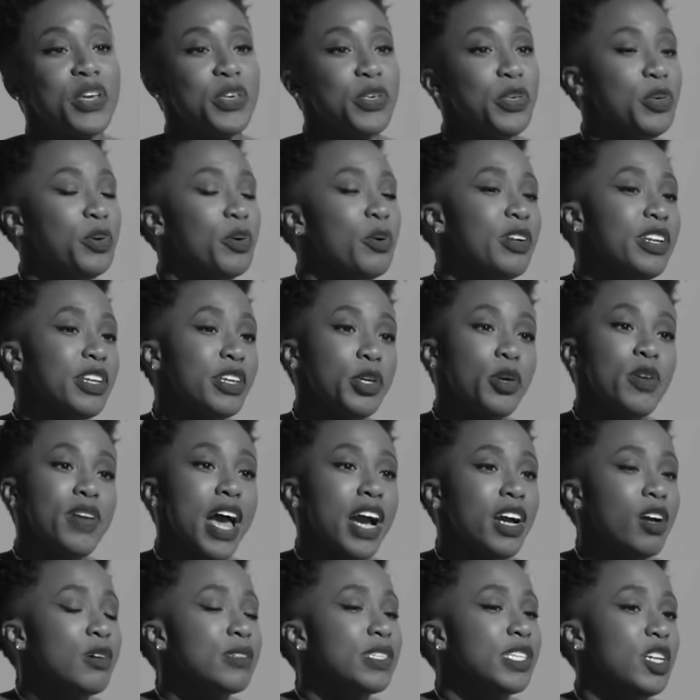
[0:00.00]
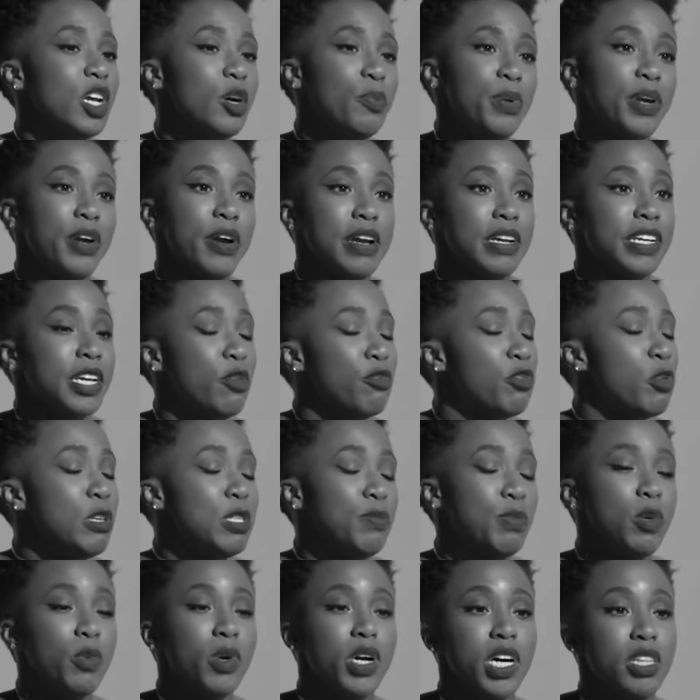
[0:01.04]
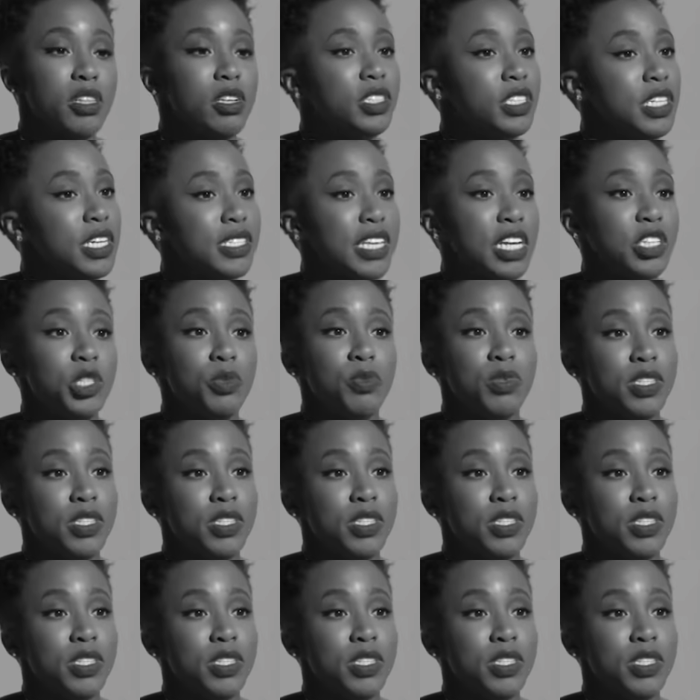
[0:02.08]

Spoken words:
You're not gonna sit up here and confuse me with other chicks that you